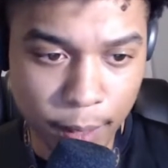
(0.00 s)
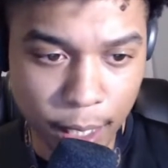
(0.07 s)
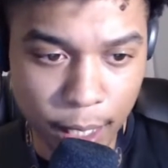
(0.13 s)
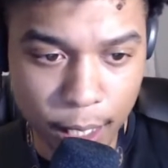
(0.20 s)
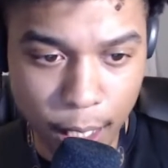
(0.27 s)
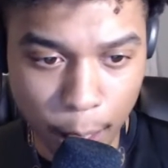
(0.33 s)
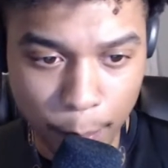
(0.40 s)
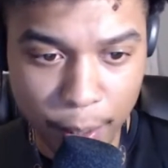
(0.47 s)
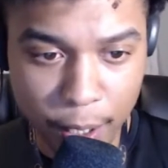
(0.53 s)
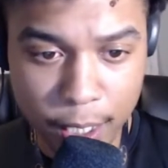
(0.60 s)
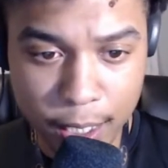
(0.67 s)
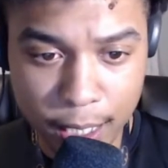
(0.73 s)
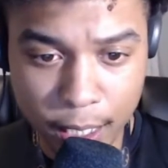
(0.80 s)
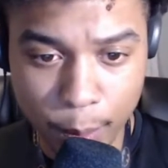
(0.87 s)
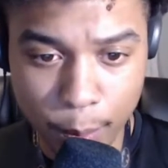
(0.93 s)
Uh, appeared
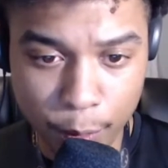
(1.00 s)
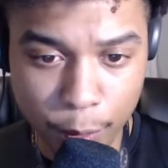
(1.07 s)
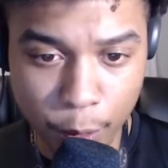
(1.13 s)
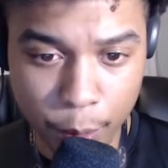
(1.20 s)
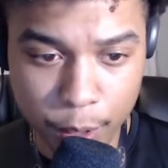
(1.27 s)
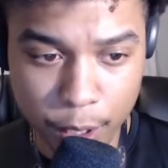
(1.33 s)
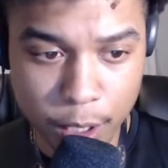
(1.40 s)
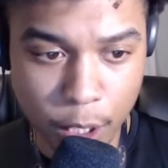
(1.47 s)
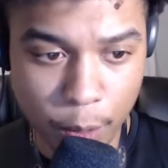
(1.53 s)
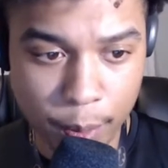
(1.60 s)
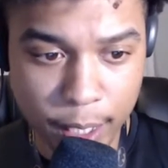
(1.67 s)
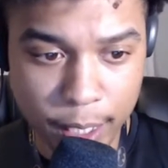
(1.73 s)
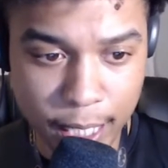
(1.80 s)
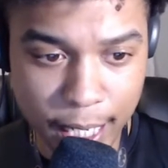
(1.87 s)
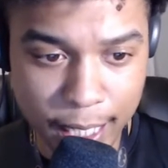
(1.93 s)
intent on moving forward with the show,
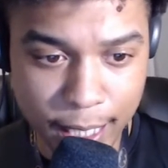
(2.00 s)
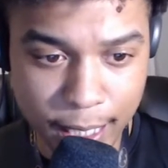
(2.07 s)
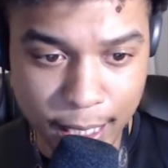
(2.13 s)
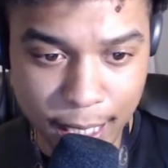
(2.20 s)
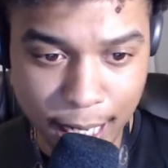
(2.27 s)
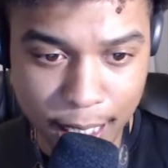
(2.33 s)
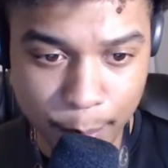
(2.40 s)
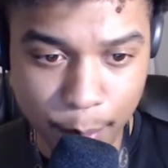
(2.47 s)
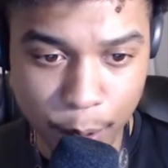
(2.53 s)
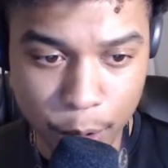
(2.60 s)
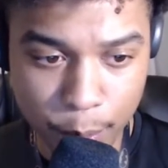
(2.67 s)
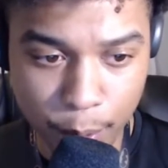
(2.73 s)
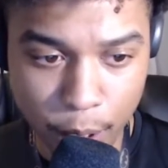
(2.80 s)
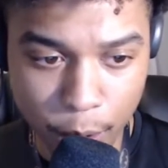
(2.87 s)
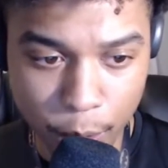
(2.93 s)
but in the end, they decided to
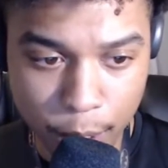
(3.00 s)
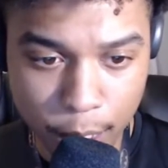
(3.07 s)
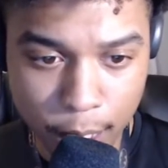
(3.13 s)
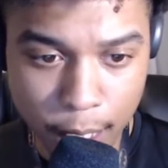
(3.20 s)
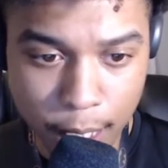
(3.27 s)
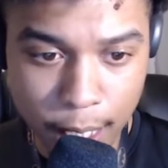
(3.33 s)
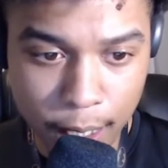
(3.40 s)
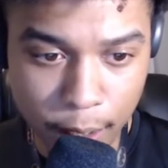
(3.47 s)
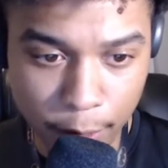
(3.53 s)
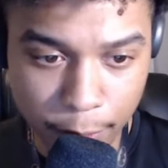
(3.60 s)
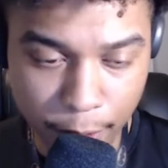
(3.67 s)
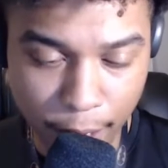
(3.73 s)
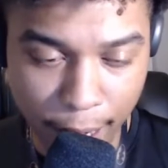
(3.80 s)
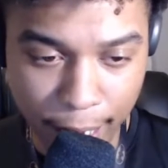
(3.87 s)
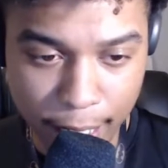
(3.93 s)
postpone the
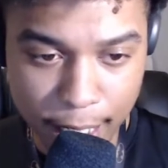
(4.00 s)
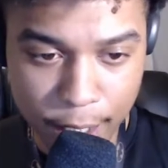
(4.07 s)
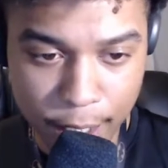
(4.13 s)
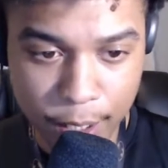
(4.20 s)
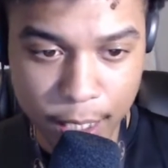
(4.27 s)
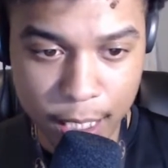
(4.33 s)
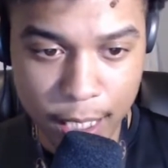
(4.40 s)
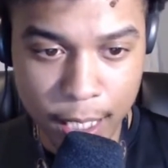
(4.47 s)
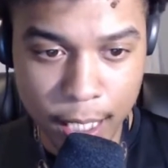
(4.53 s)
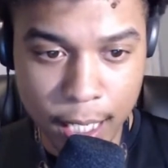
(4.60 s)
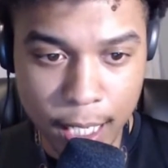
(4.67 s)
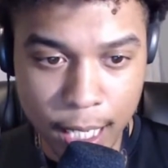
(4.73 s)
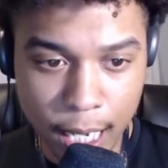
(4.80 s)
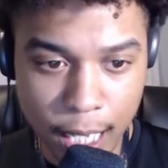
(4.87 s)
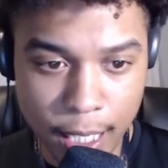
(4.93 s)
fight. And as you can see,
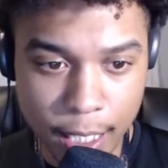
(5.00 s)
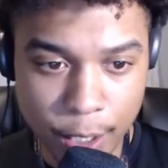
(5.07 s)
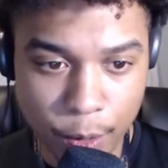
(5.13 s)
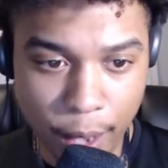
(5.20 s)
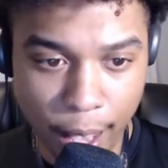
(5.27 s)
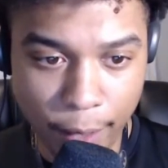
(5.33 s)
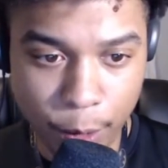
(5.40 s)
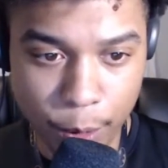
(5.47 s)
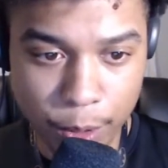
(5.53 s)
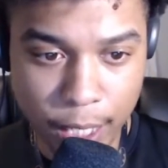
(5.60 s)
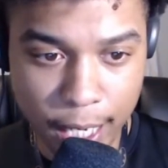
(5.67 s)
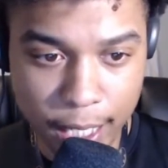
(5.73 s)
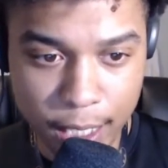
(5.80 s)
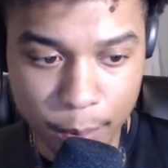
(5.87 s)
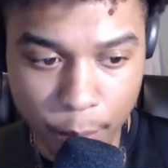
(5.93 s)
uh, they do have
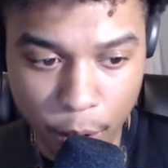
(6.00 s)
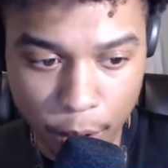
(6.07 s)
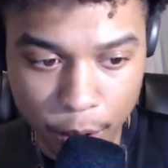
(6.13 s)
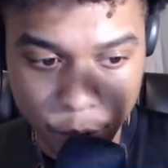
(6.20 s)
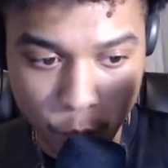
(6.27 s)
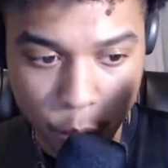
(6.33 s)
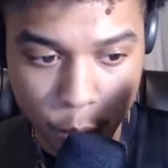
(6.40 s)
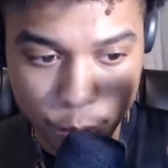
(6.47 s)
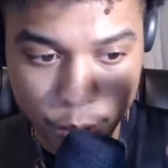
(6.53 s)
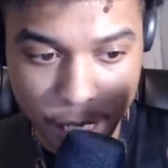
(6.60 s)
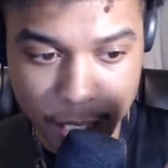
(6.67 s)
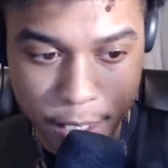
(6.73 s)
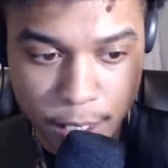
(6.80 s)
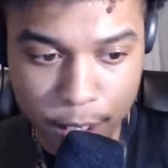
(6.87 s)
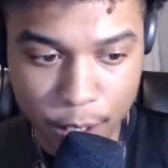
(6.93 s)
quotation marks,
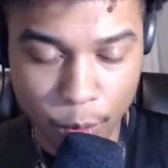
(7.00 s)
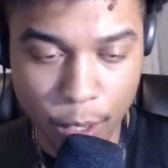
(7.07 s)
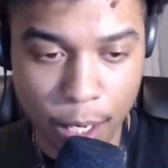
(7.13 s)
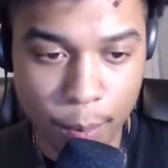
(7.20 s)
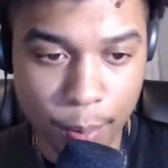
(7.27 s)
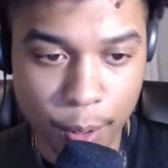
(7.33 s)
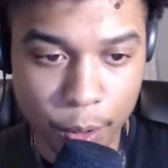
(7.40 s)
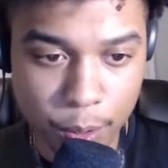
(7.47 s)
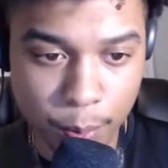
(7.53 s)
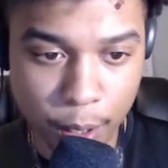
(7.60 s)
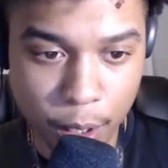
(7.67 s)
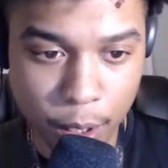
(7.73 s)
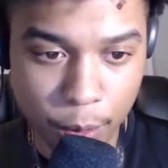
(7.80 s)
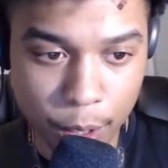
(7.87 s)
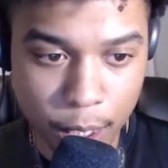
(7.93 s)
quotations around
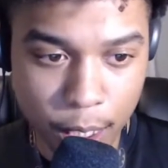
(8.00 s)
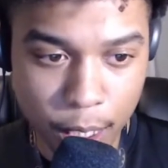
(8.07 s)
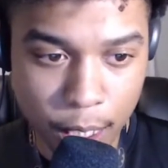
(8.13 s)
postpone.